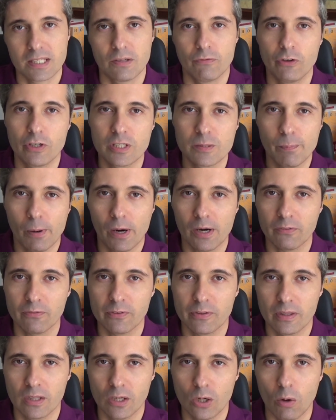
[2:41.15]
The first part
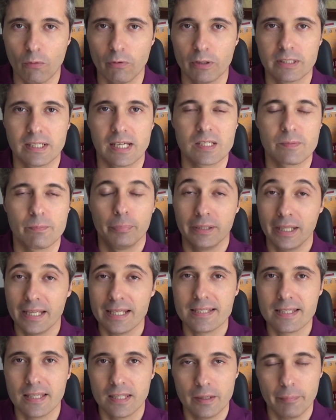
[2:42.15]
of the novel takes
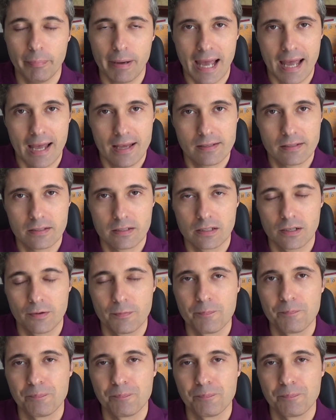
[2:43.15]
place in the past,